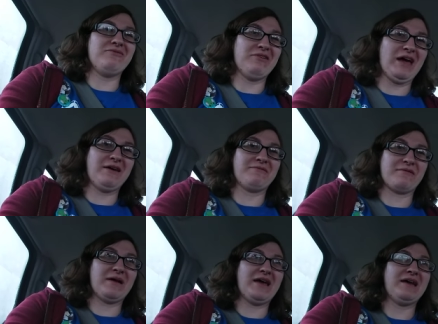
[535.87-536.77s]
way for
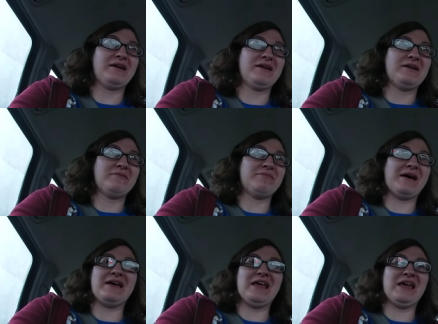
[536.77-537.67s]
me,
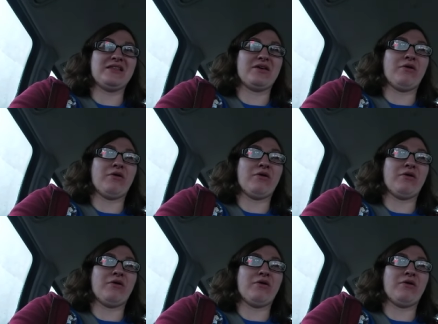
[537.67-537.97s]
but it's